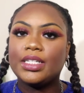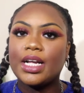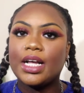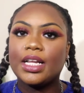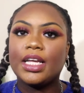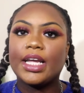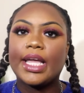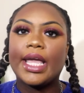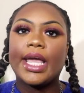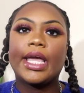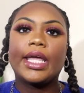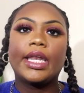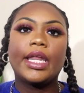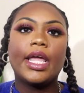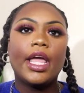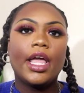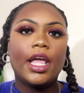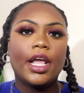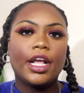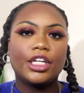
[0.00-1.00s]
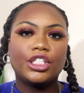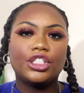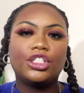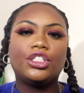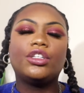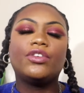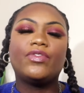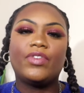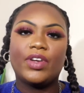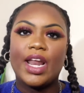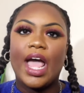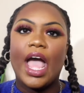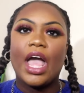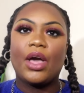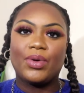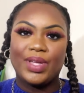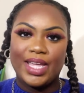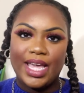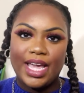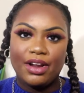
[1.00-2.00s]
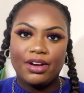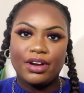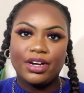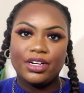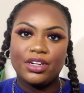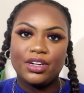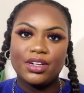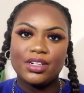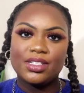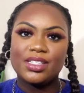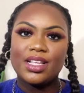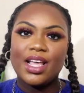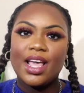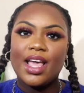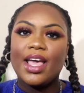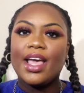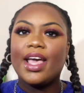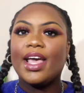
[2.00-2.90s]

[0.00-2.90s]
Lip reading: delicate and juvenile characters,